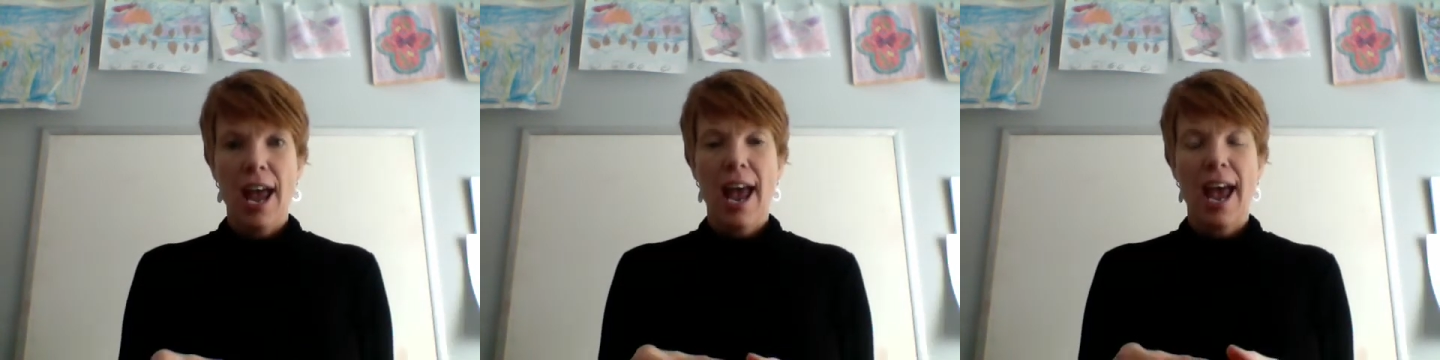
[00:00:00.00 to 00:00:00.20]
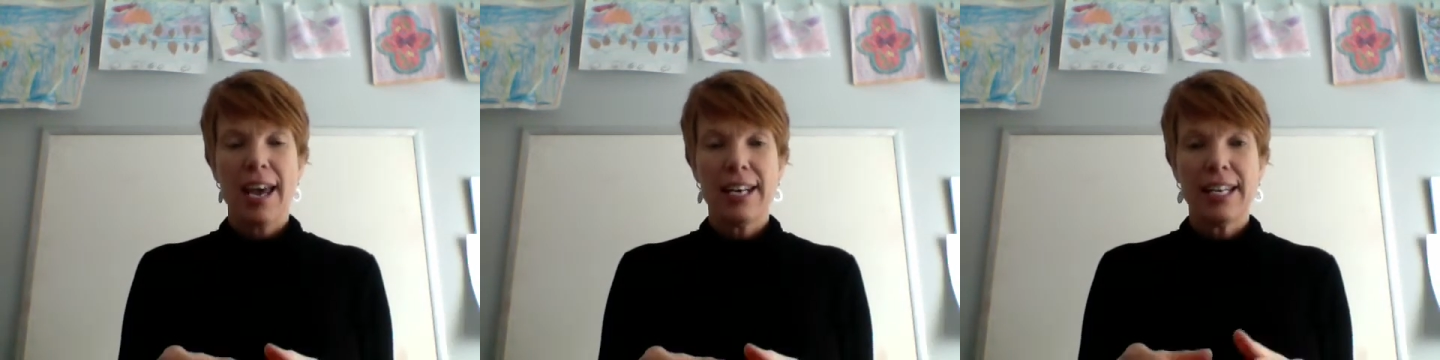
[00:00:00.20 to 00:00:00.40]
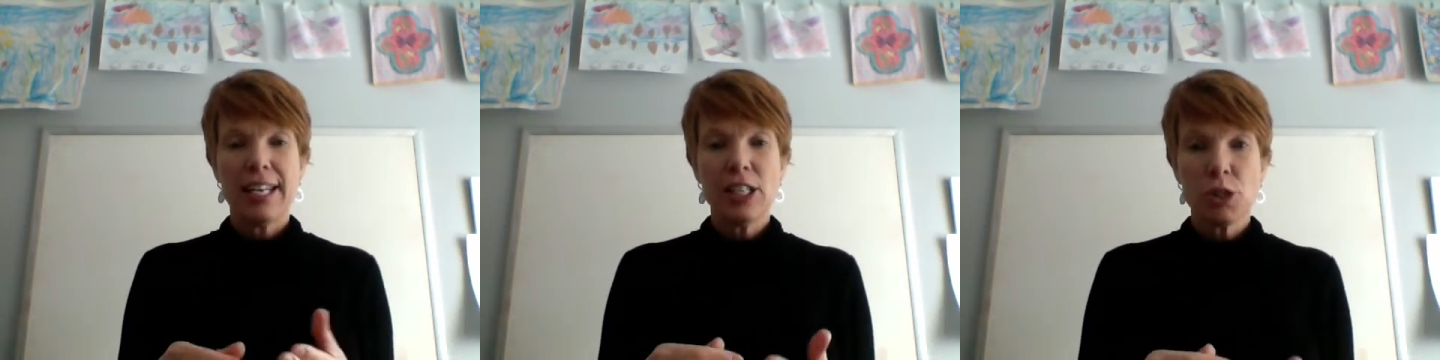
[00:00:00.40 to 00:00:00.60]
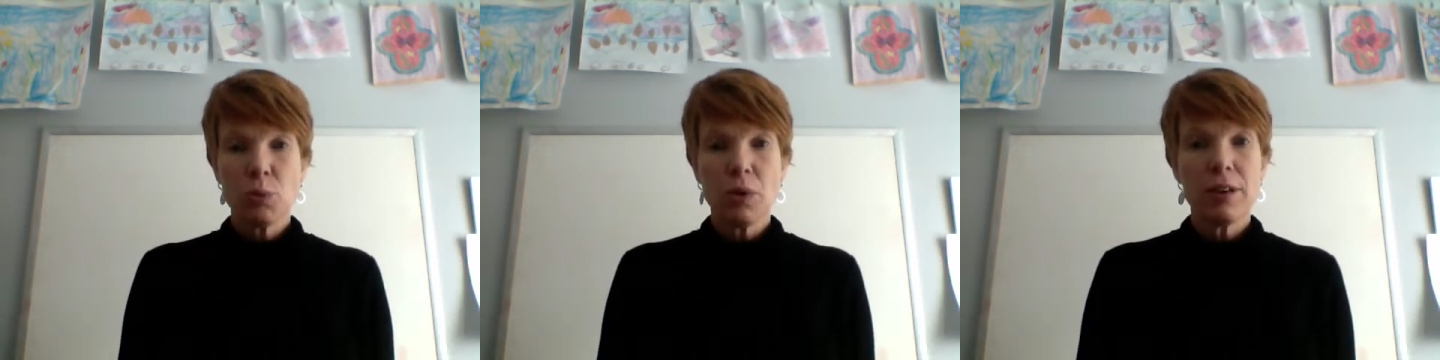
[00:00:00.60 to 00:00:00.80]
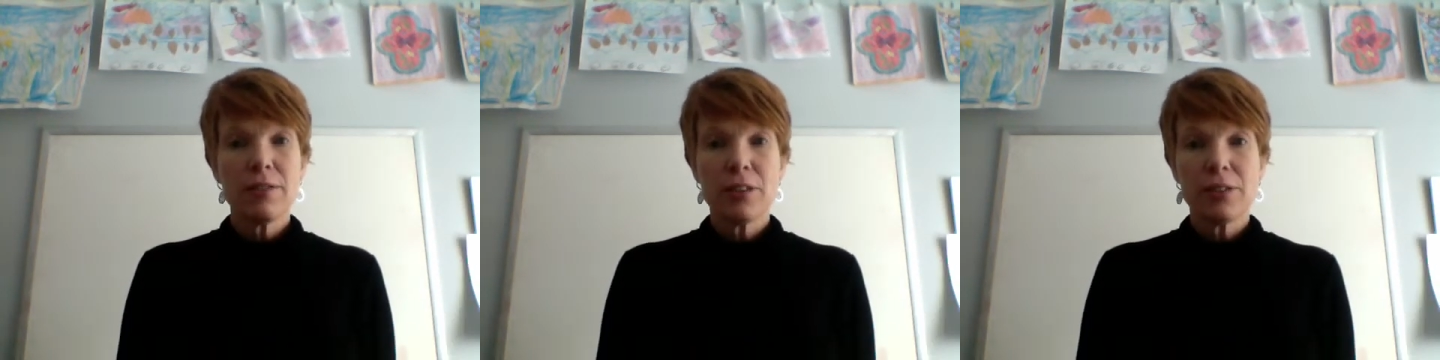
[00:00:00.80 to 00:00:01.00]
And each
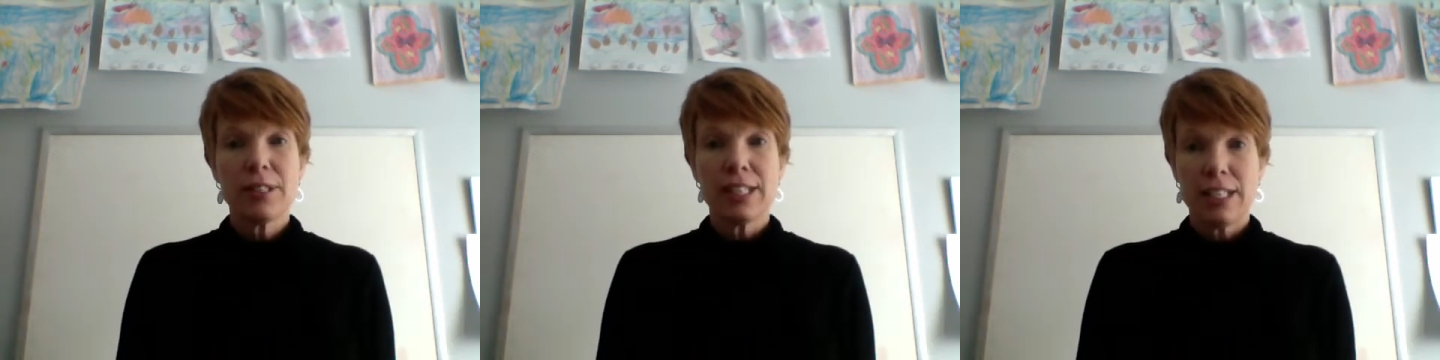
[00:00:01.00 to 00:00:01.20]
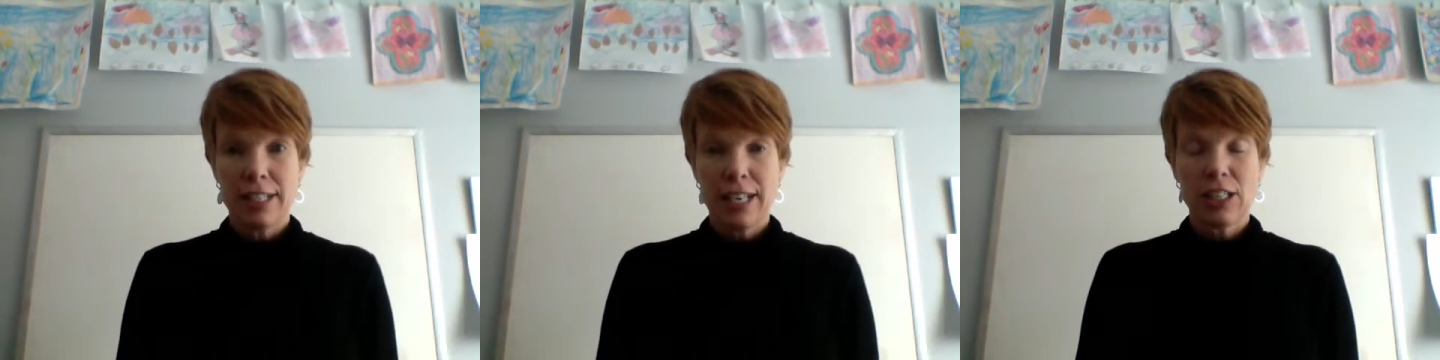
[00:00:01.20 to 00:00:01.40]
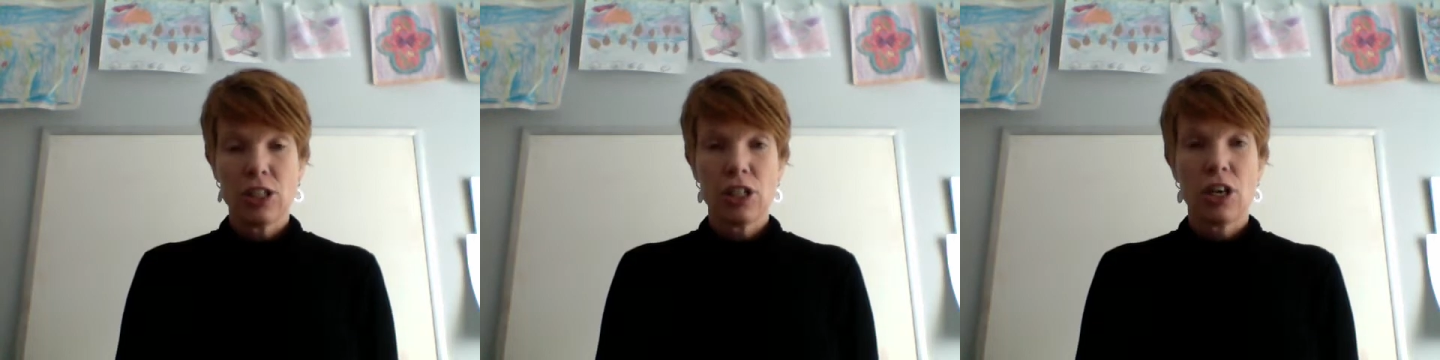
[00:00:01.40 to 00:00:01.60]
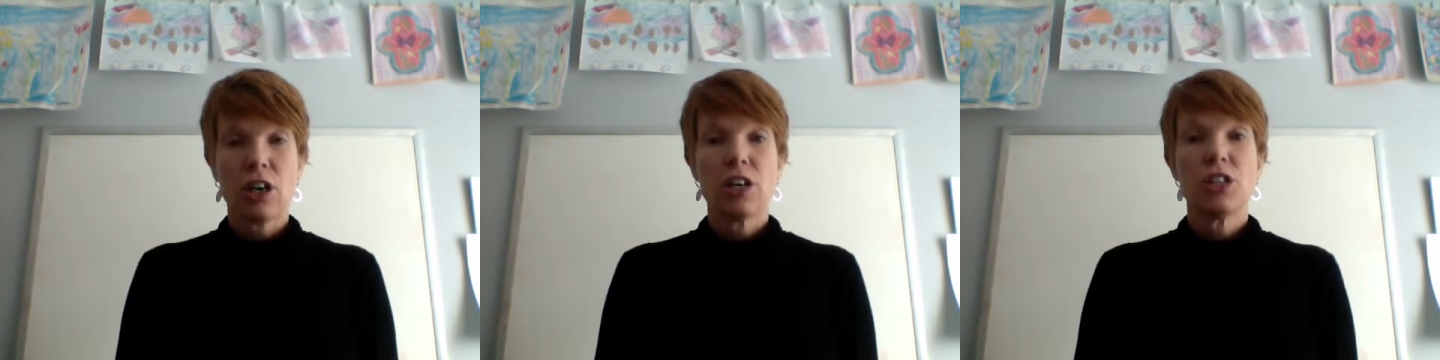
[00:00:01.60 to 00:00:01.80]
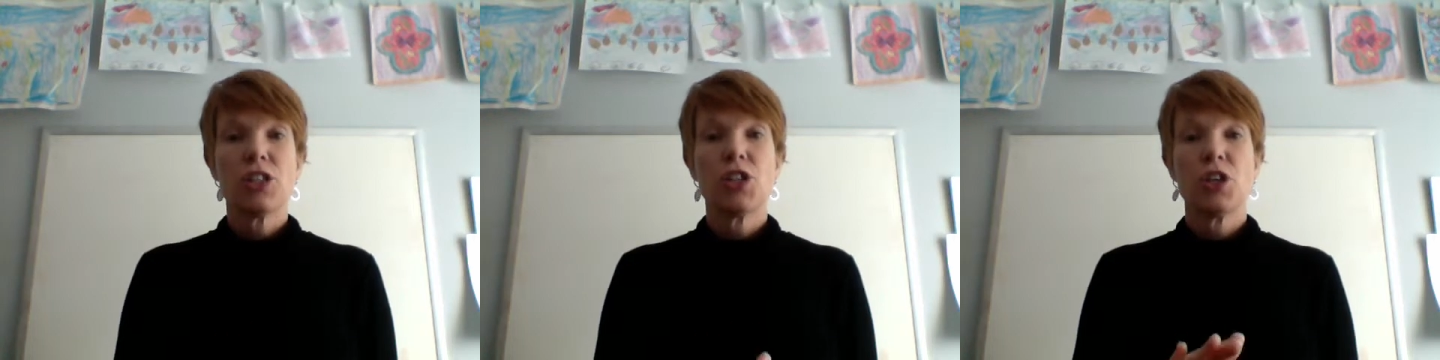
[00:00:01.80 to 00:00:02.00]
one of those index
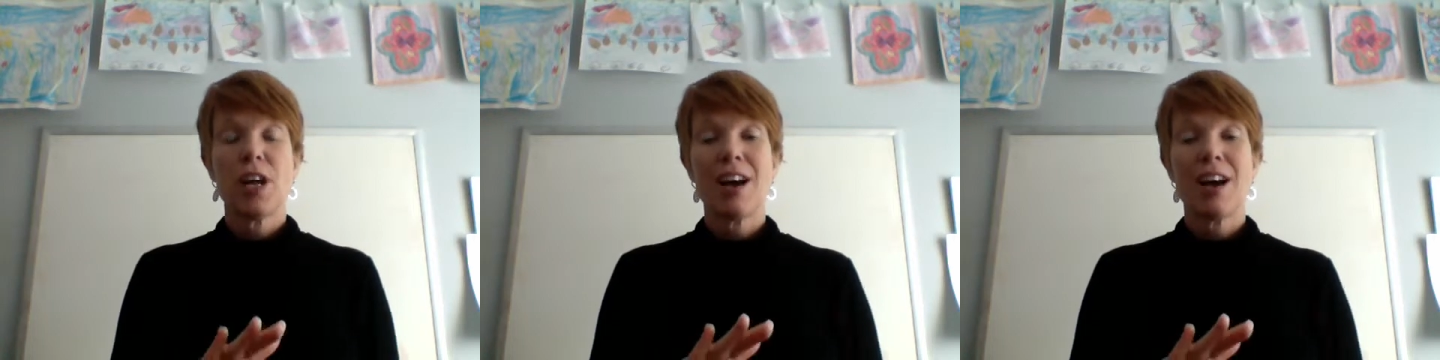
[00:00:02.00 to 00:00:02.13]
cards should